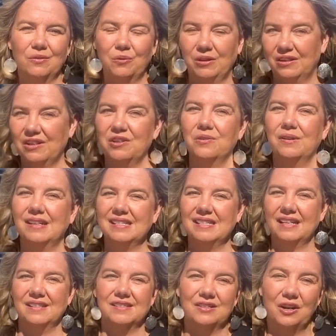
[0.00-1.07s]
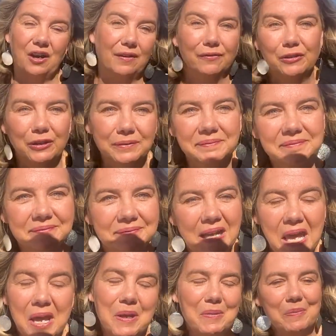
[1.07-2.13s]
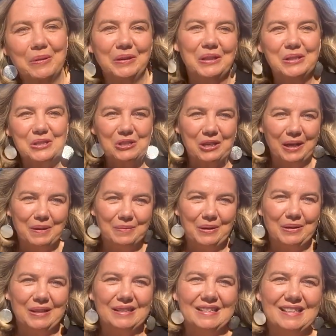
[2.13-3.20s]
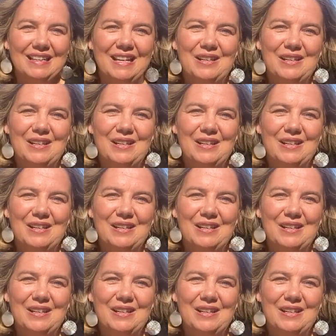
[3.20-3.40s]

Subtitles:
what the US has to offer, but let's chat about it.